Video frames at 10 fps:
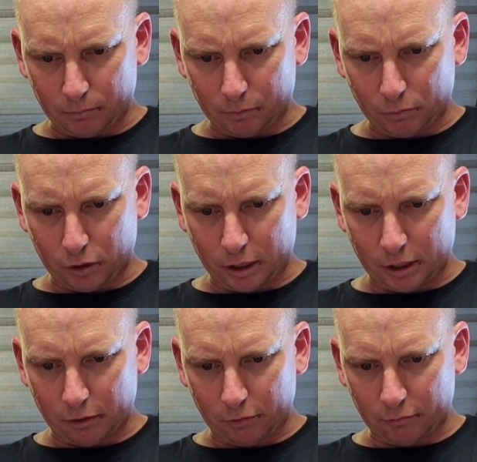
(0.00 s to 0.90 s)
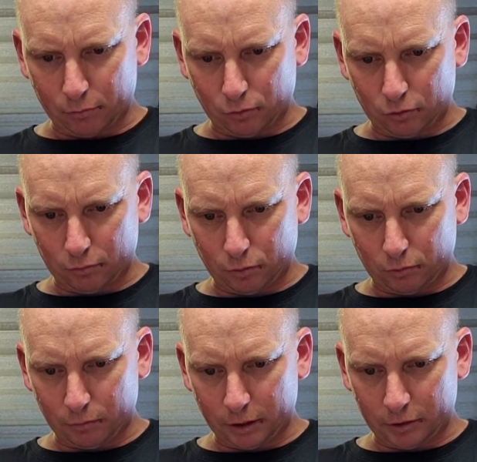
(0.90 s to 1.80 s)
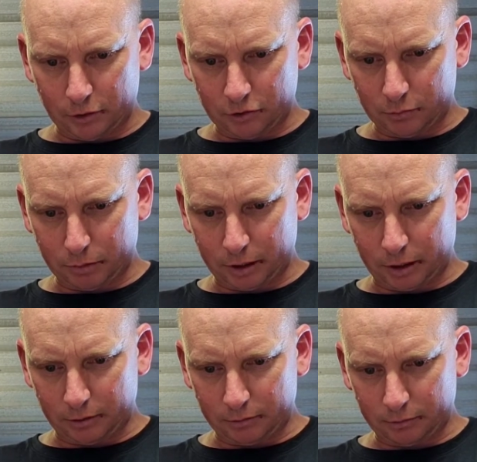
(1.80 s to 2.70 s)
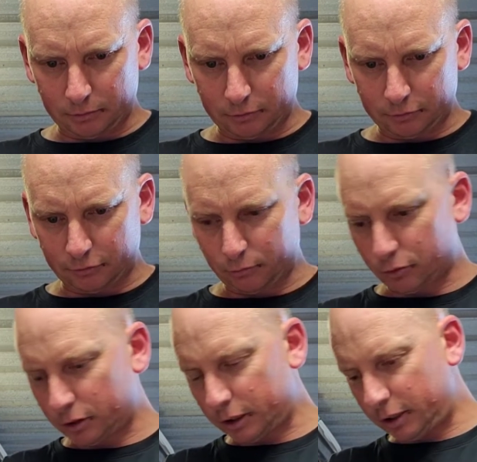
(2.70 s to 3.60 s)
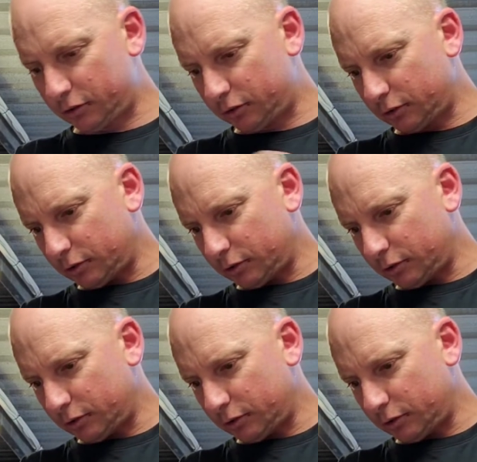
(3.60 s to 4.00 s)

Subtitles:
we might end up with more than what we anticipate from what it is.